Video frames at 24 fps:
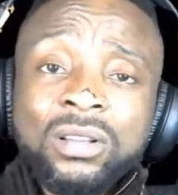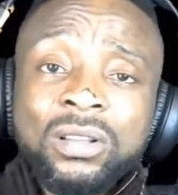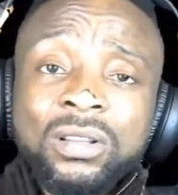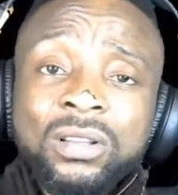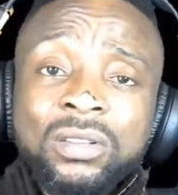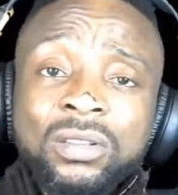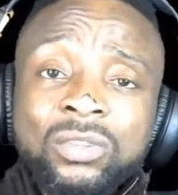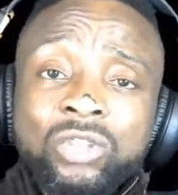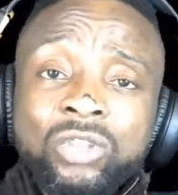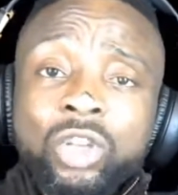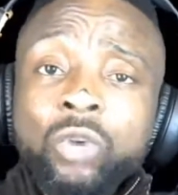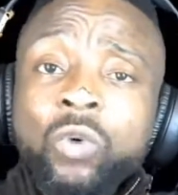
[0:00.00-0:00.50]

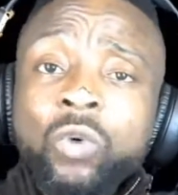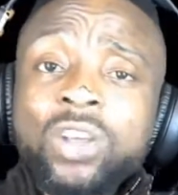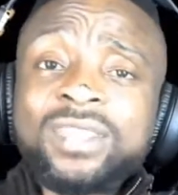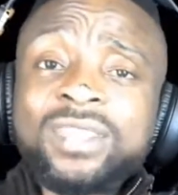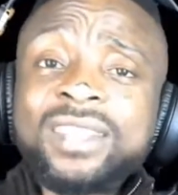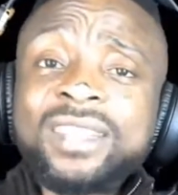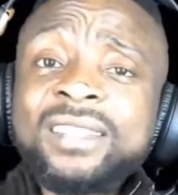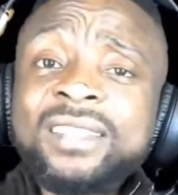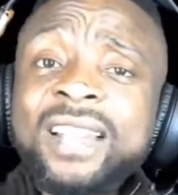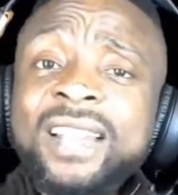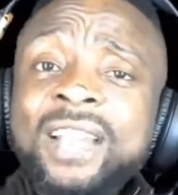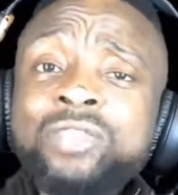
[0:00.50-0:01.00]
So it was
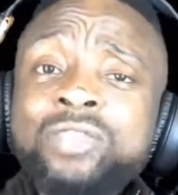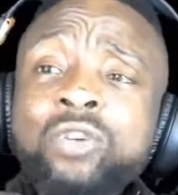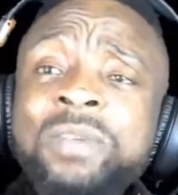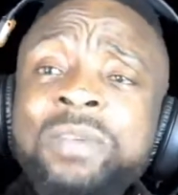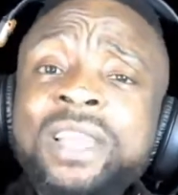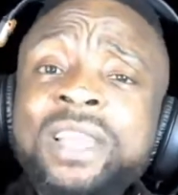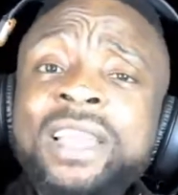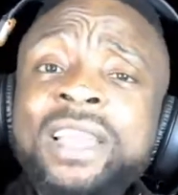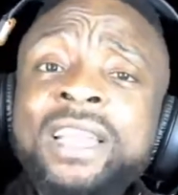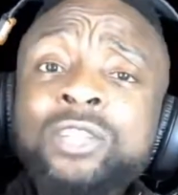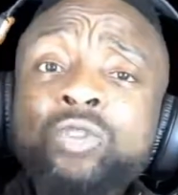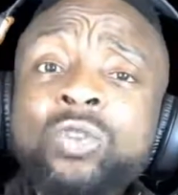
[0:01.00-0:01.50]
easier to
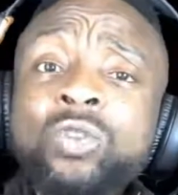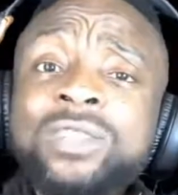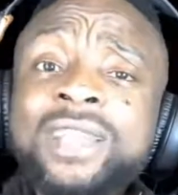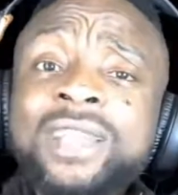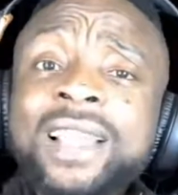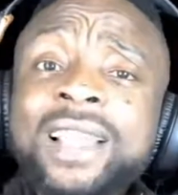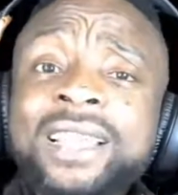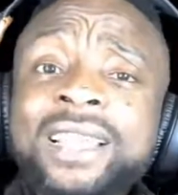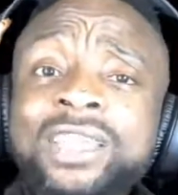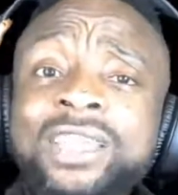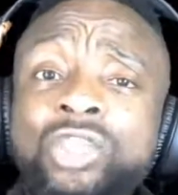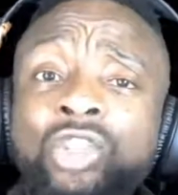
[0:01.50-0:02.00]
begin to
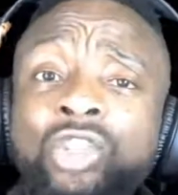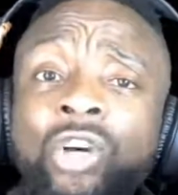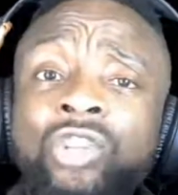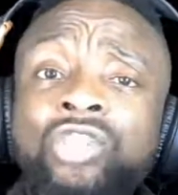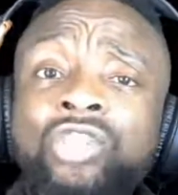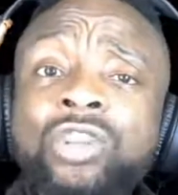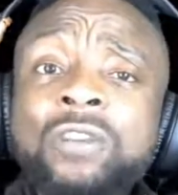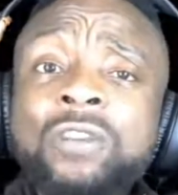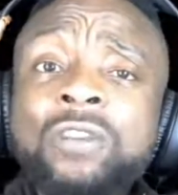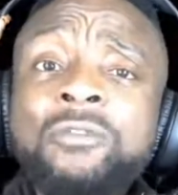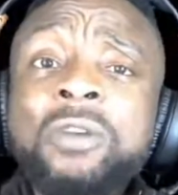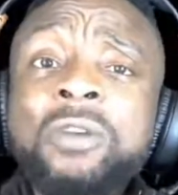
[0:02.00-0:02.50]
take
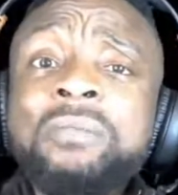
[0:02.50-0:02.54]
injunction from